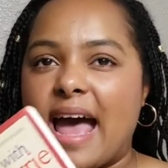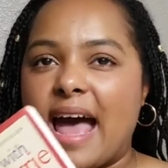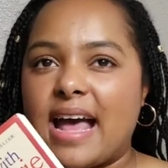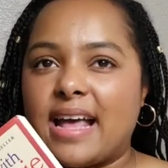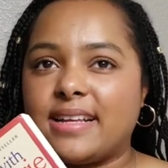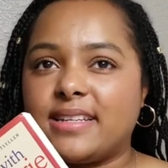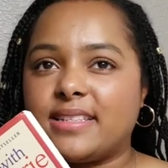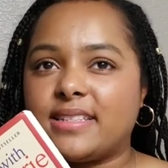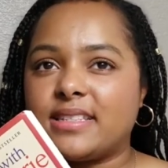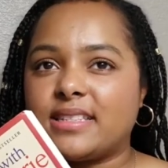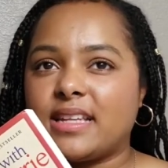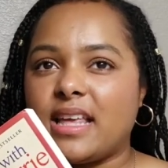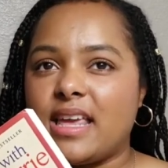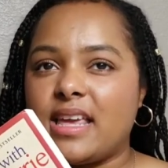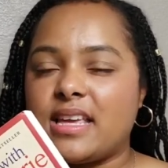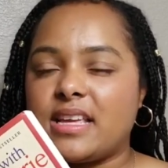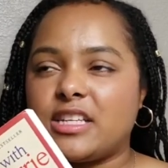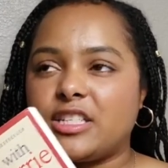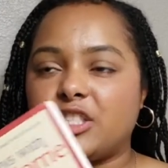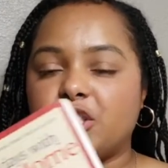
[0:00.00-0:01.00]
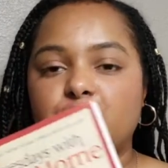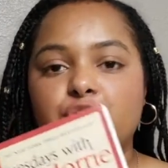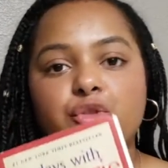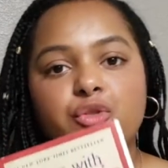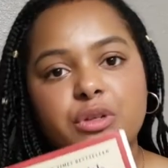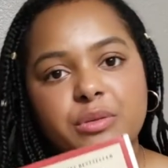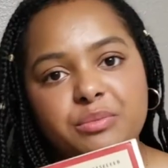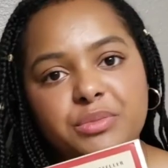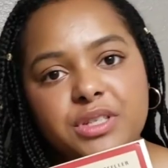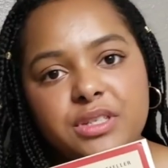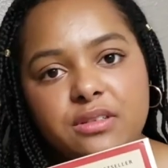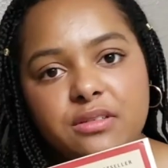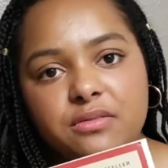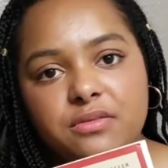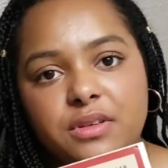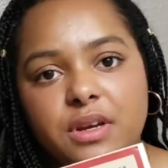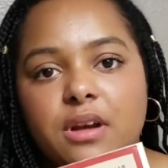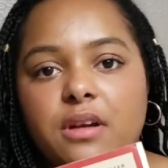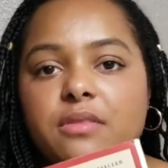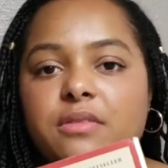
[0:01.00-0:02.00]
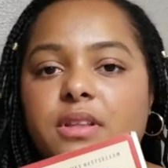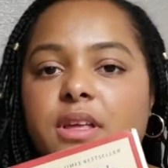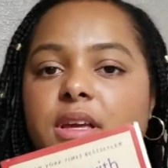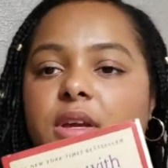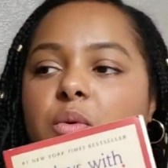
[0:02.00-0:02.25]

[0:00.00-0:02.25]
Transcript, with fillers: as like descriptive of like